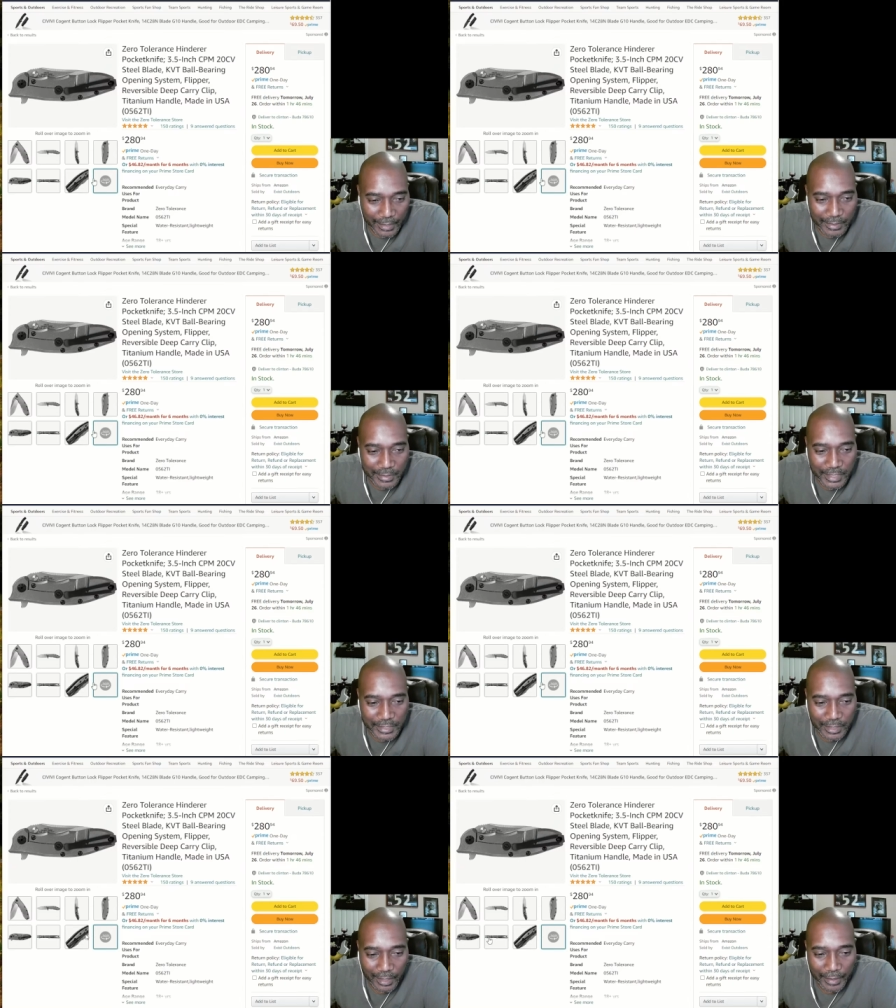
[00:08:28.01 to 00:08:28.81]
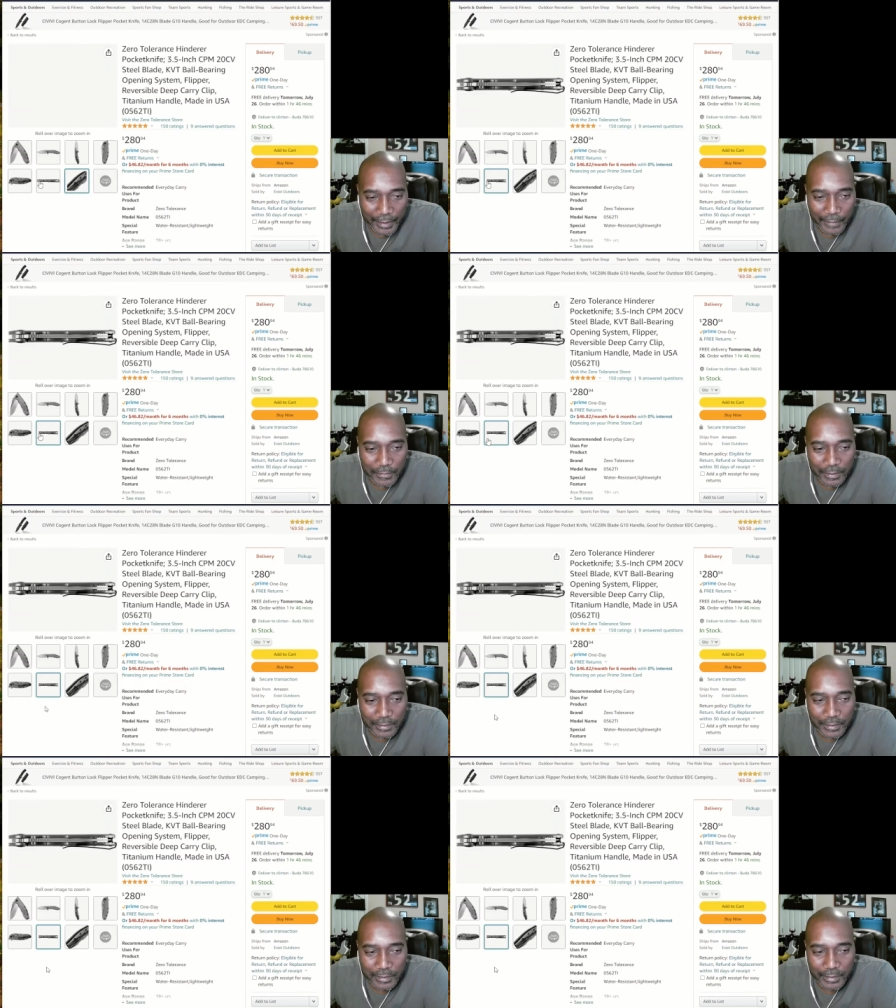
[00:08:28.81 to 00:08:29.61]
kind of detail I'd have to
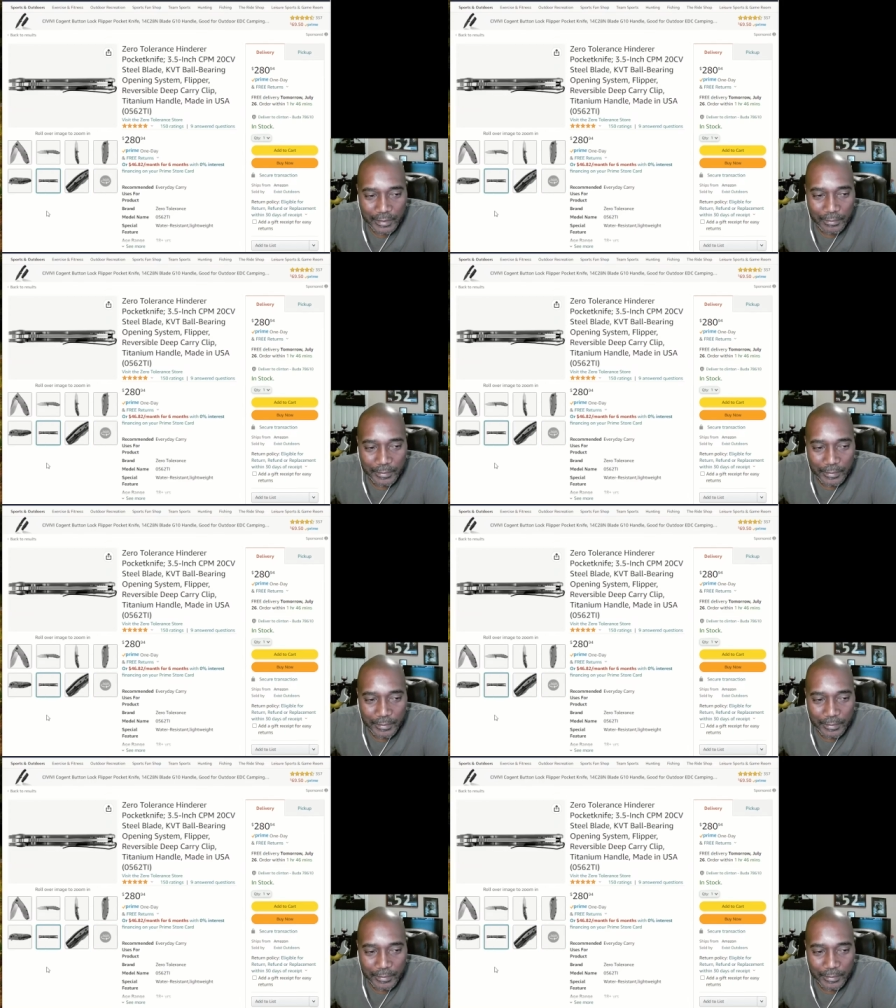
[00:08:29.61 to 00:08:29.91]
you know,